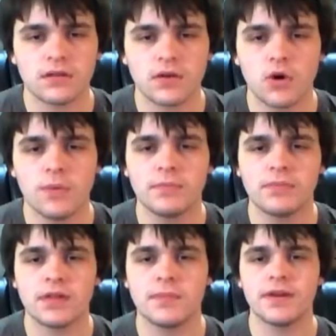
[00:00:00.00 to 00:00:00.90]
Coleman,
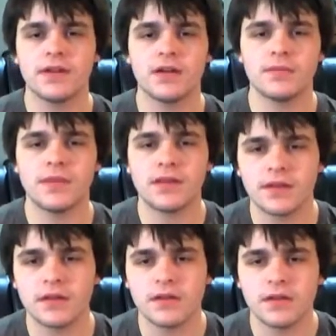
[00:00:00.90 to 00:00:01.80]
played by Denham
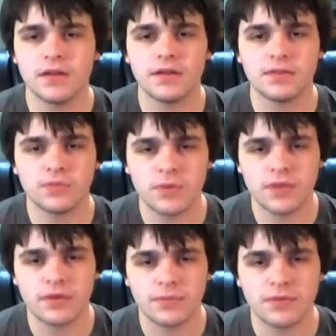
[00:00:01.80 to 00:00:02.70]
Elliott, is
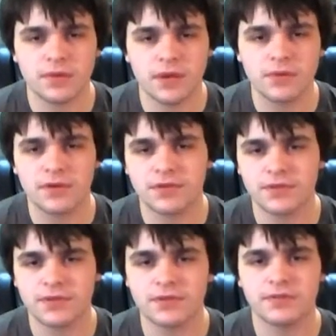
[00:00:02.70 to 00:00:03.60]
Winthorpe's
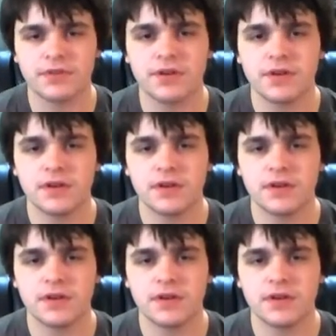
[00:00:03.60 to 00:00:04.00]
personal servant.